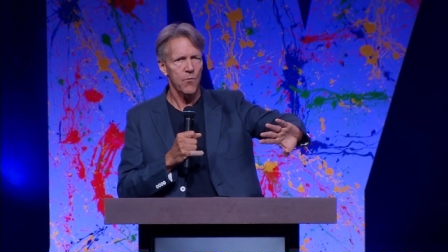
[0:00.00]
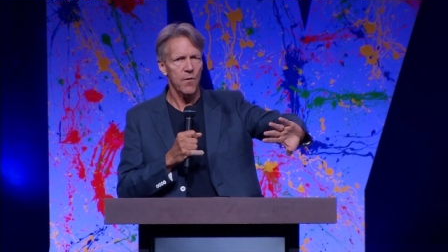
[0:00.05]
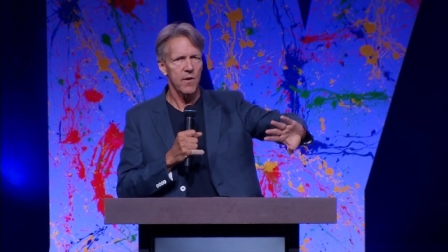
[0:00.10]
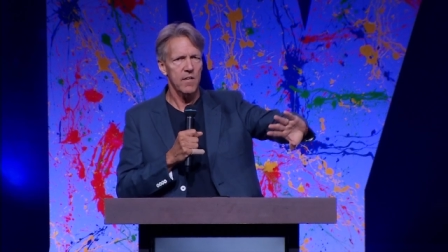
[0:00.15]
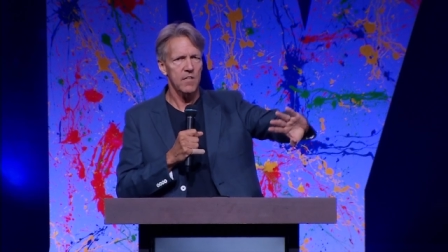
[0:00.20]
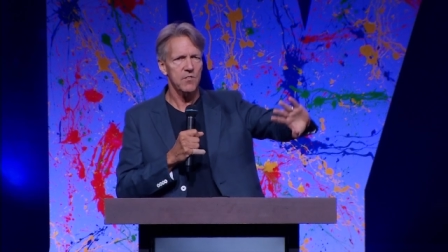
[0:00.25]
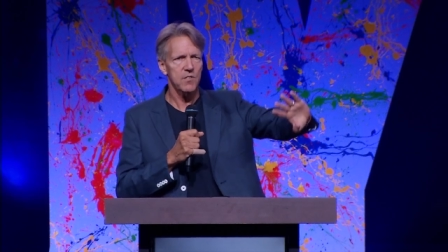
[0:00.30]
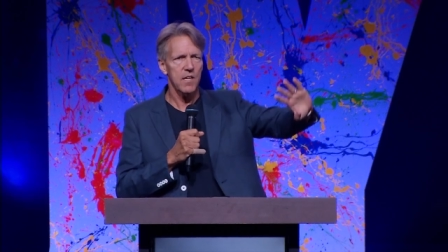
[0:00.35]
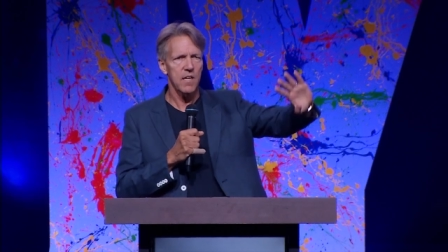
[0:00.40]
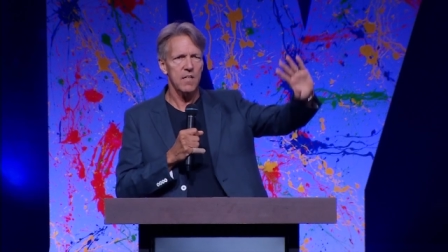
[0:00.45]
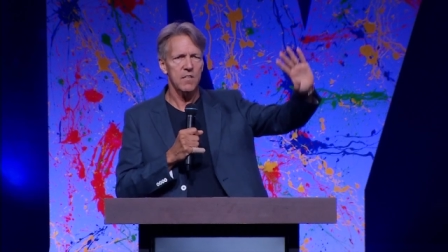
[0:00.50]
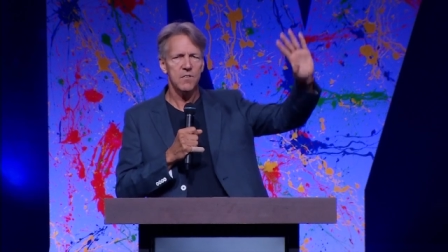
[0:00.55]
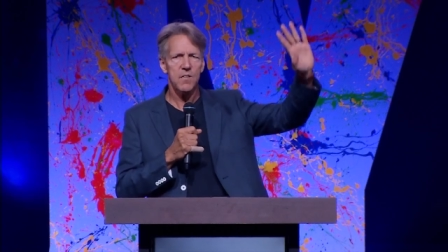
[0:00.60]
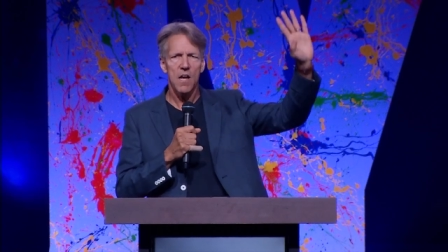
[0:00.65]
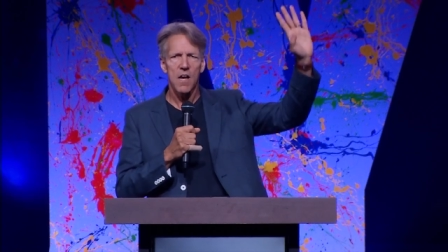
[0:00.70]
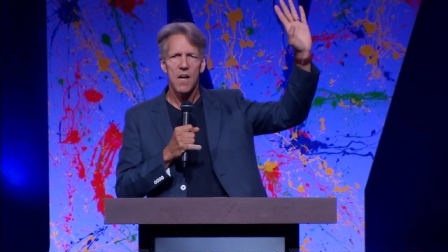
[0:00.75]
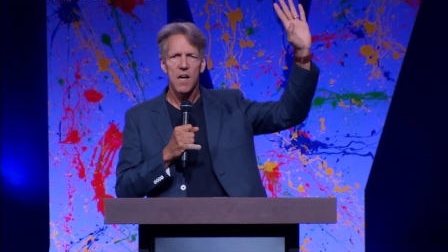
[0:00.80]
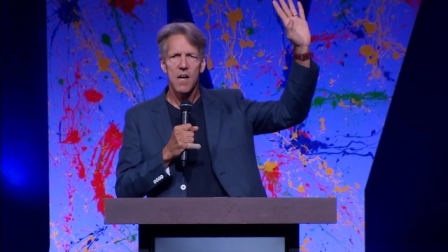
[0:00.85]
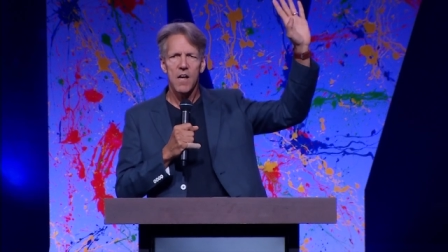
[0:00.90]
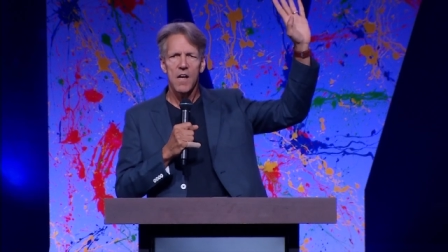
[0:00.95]
where he says,
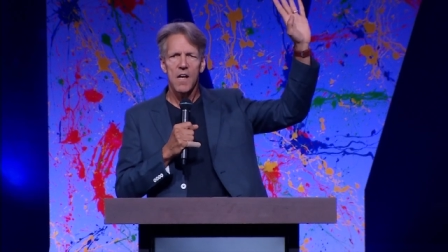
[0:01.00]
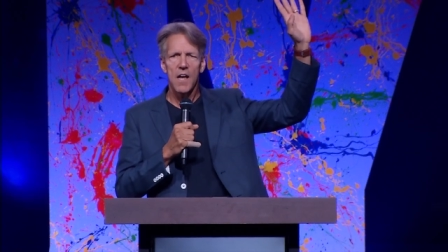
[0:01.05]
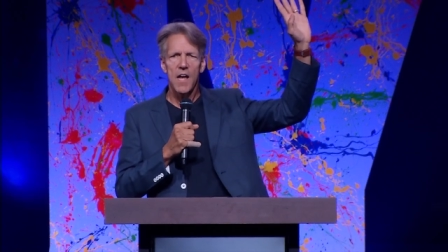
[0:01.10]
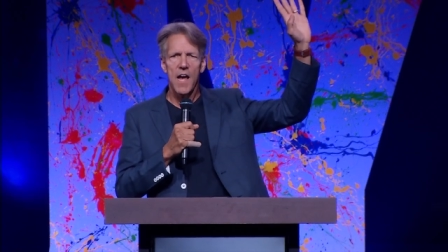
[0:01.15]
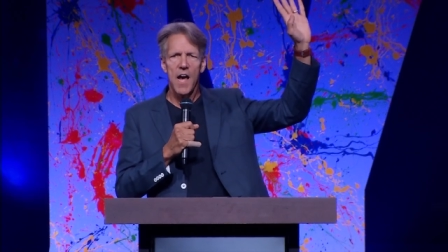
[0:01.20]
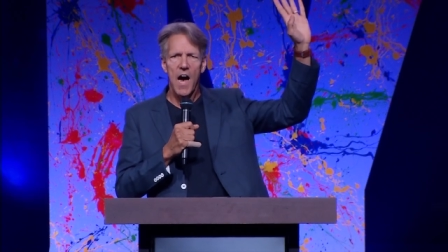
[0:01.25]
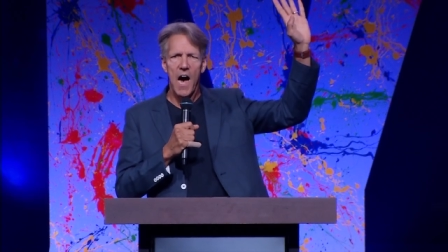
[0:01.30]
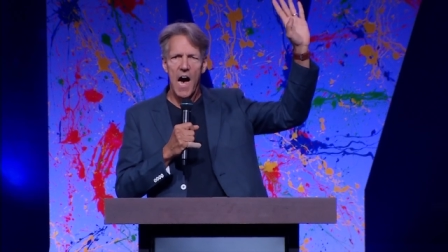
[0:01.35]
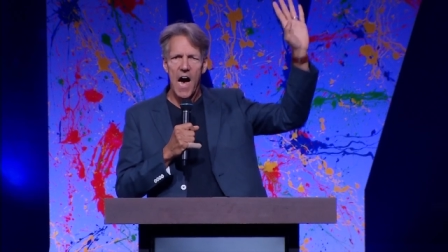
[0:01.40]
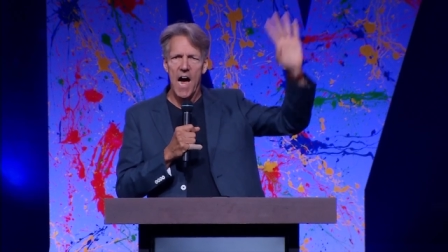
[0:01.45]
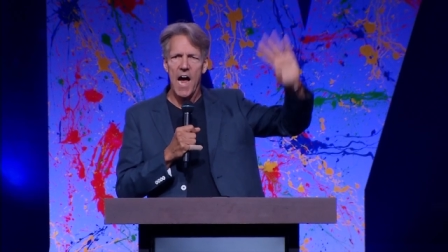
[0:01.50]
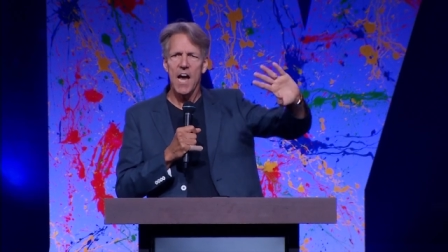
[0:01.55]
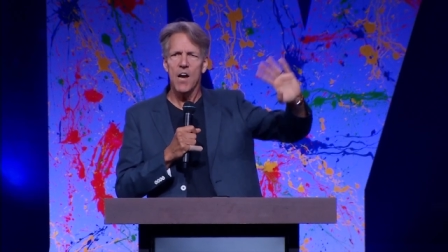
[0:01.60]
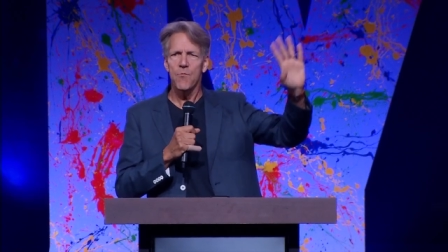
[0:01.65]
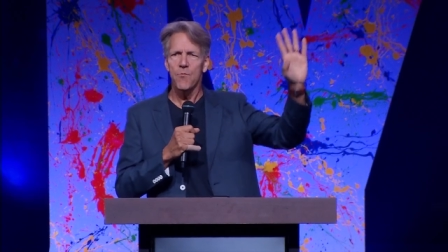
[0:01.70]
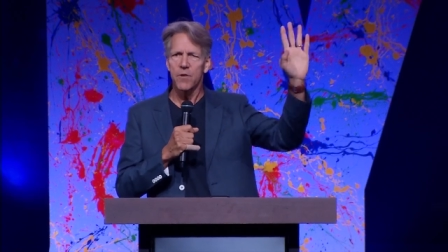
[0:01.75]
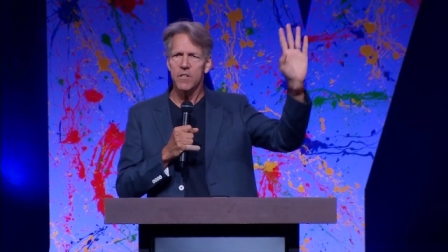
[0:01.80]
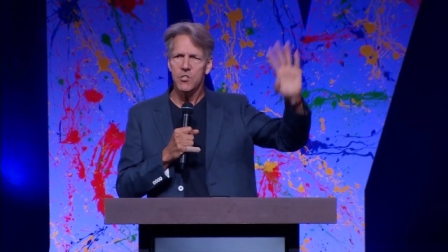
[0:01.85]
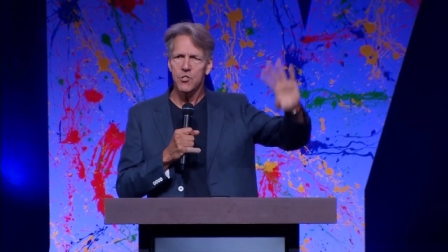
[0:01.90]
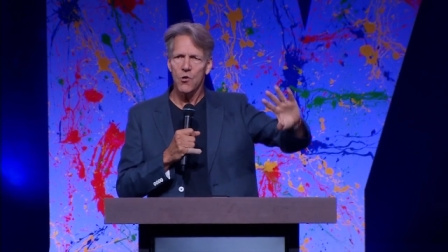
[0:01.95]
I
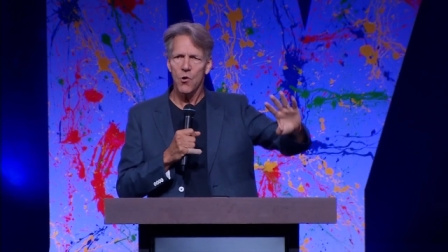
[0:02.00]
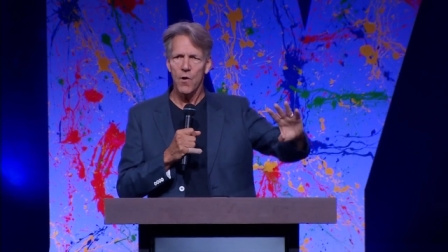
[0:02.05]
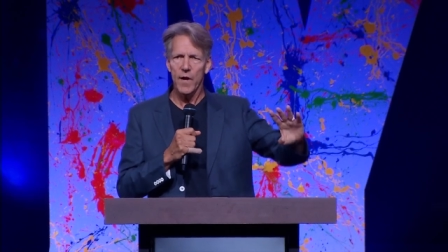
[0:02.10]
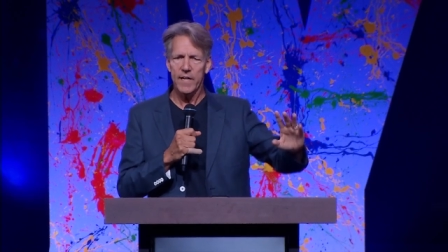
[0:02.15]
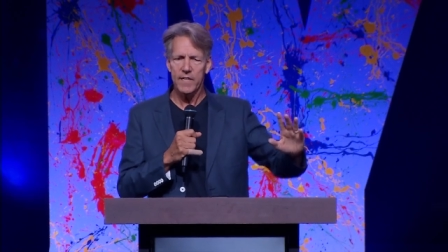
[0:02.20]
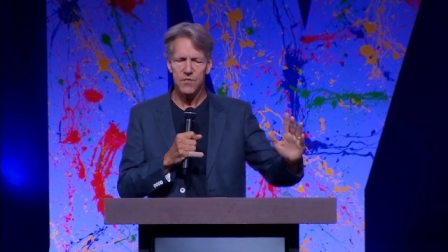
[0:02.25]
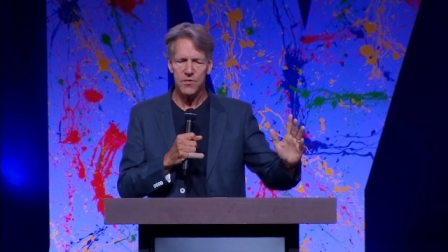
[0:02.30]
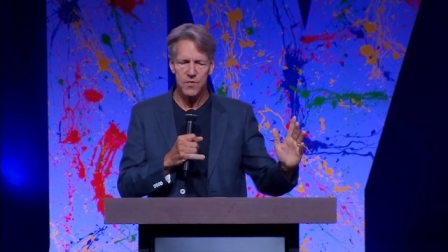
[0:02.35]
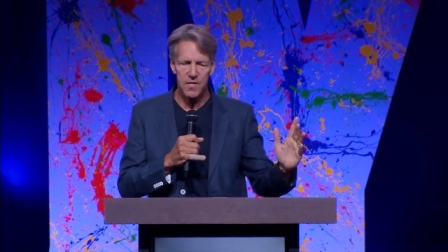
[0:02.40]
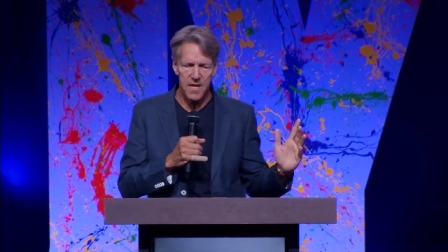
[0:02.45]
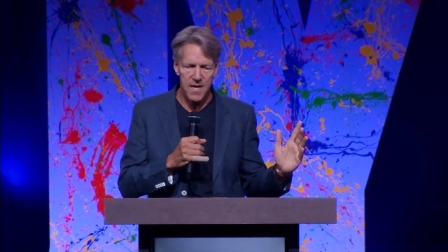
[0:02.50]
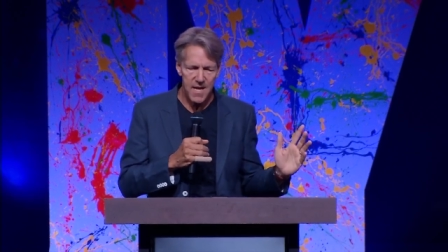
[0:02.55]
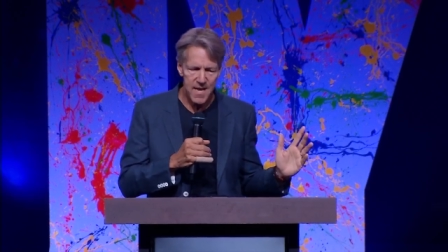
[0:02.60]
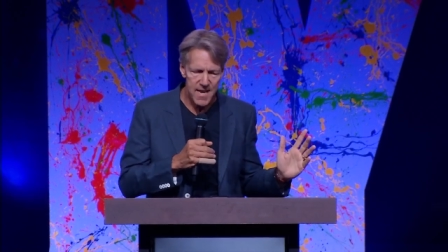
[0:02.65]
rejoice.